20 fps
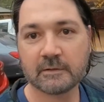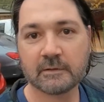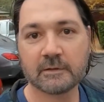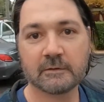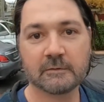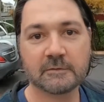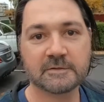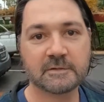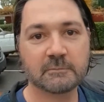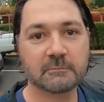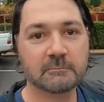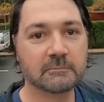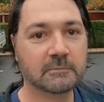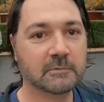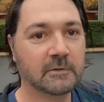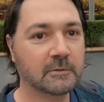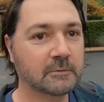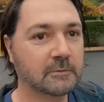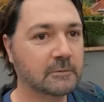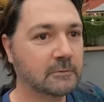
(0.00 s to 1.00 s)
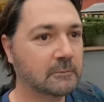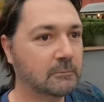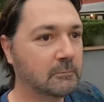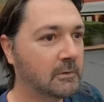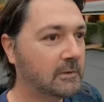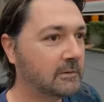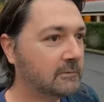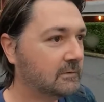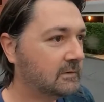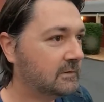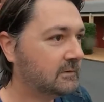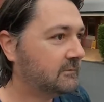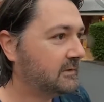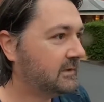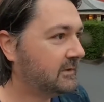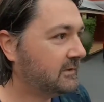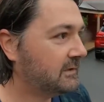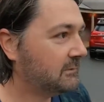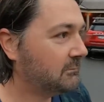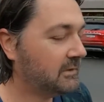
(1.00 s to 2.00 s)
With some local wildlife
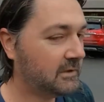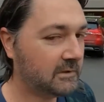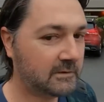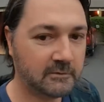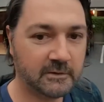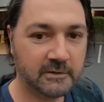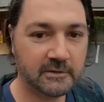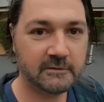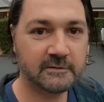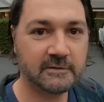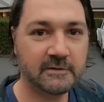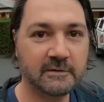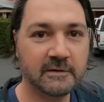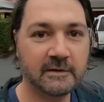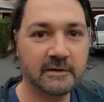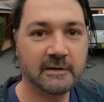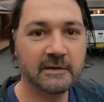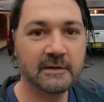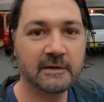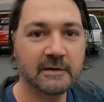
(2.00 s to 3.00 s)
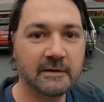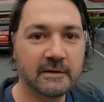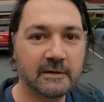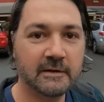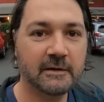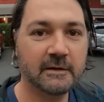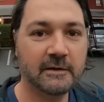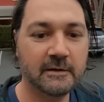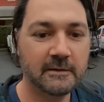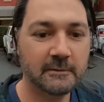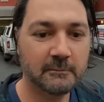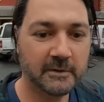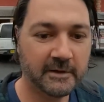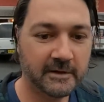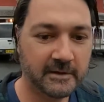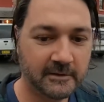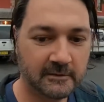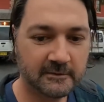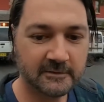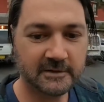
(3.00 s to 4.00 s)
there in the background. I'll
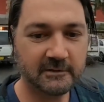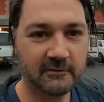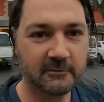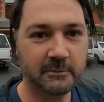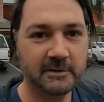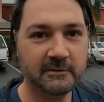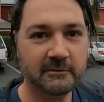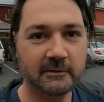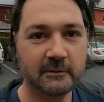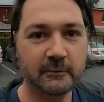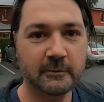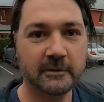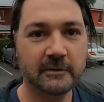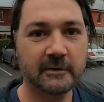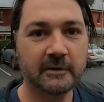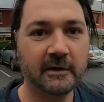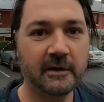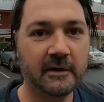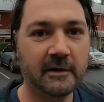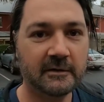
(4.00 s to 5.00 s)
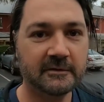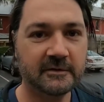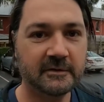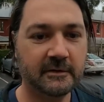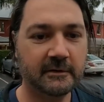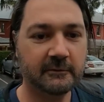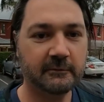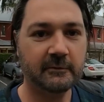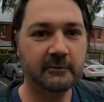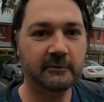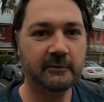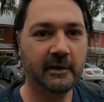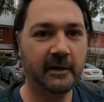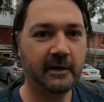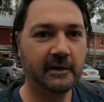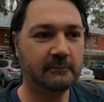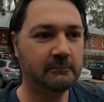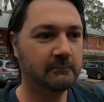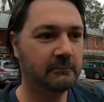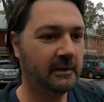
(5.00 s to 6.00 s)
just give you a bit of a look at the car because I don't know if we've
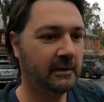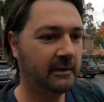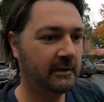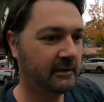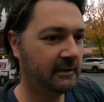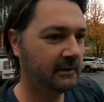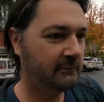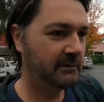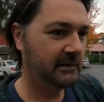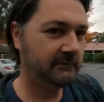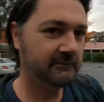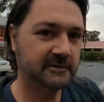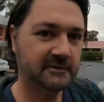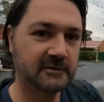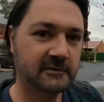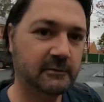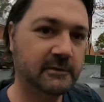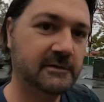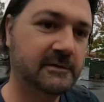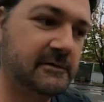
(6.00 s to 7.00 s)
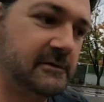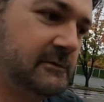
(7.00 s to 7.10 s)
had a bit of a squeeze